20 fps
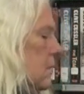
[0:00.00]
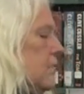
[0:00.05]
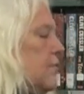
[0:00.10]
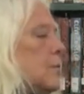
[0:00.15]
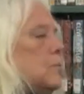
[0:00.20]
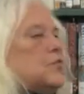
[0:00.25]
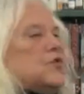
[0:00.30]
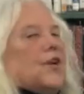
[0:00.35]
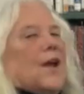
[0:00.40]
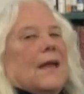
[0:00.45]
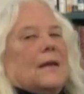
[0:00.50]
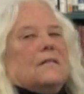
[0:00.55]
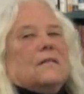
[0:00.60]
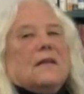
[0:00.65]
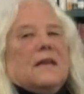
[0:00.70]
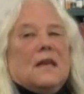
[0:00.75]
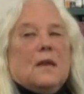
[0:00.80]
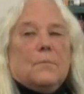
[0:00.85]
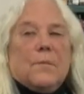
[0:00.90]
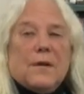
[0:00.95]
from trying to
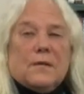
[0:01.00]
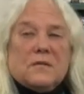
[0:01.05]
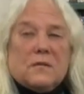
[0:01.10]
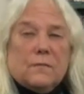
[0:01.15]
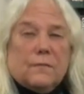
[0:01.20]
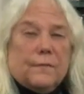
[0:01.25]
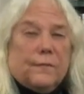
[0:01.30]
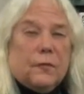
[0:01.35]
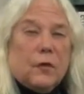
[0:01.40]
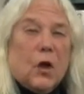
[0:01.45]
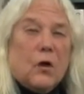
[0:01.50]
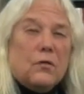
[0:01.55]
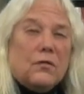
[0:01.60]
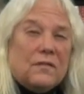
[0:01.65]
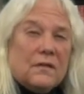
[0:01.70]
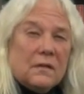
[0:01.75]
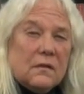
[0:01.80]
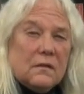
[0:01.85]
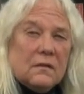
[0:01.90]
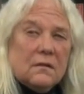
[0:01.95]
keep us
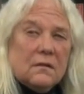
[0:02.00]
afloat,